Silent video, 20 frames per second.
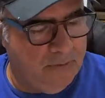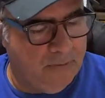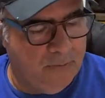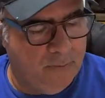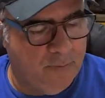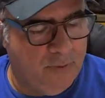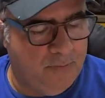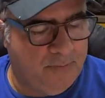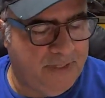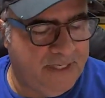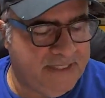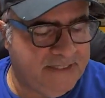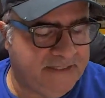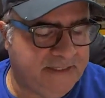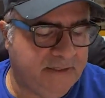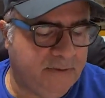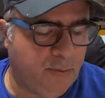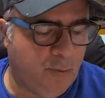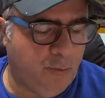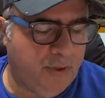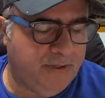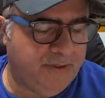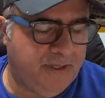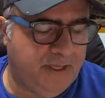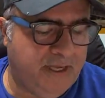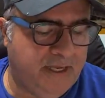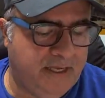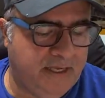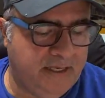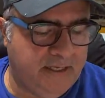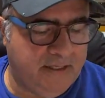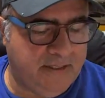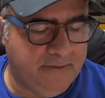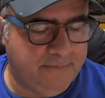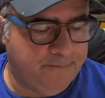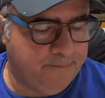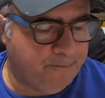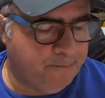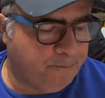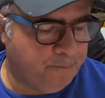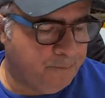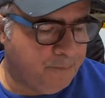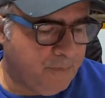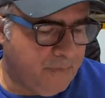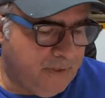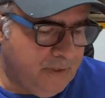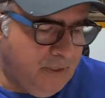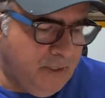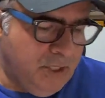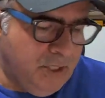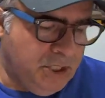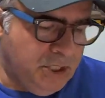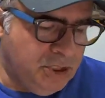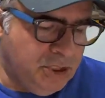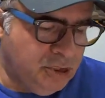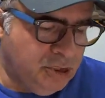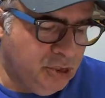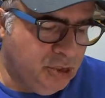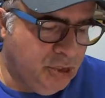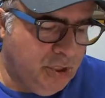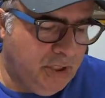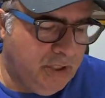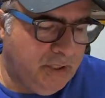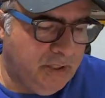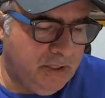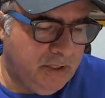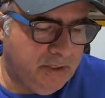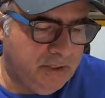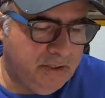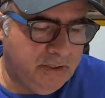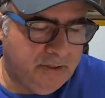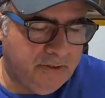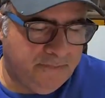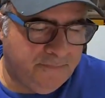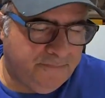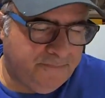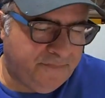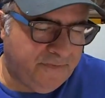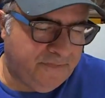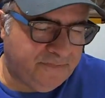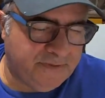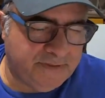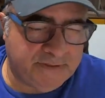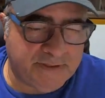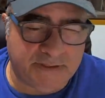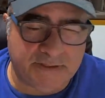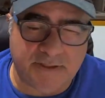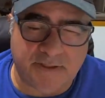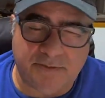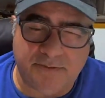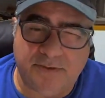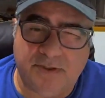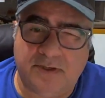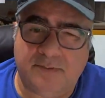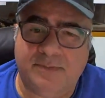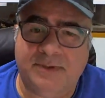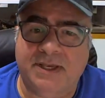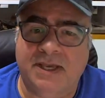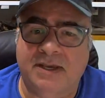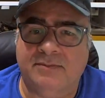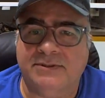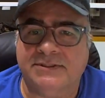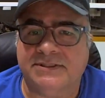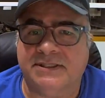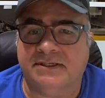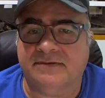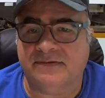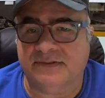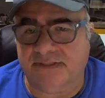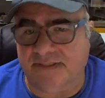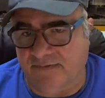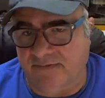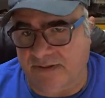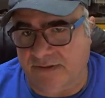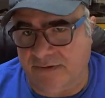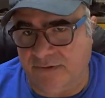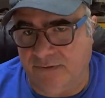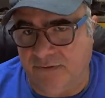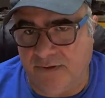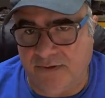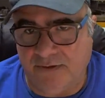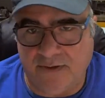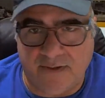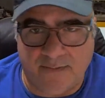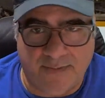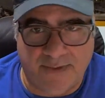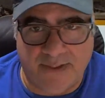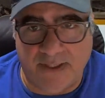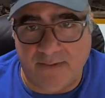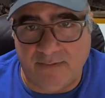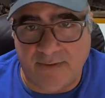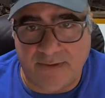replaced it with a 5600 RPM instead of a 7200 RPM,